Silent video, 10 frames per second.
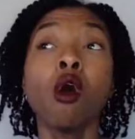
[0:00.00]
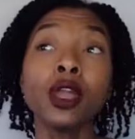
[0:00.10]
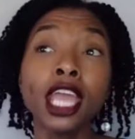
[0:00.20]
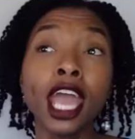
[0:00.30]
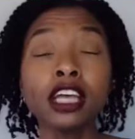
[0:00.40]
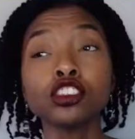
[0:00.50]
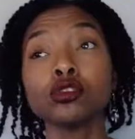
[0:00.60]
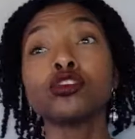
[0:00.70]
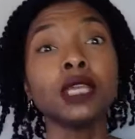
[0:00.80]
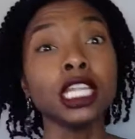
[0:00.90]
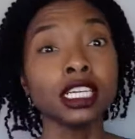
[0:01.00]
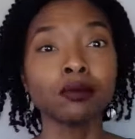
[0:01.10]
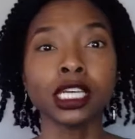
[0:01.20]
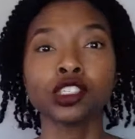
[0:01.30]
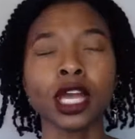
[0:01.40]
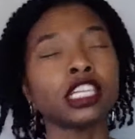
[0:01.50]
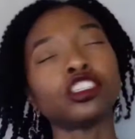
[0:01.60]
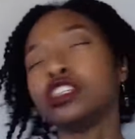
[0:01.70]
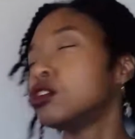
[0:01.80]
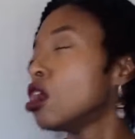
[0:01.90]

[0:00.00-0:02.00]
oh yeah, social media is my strategy.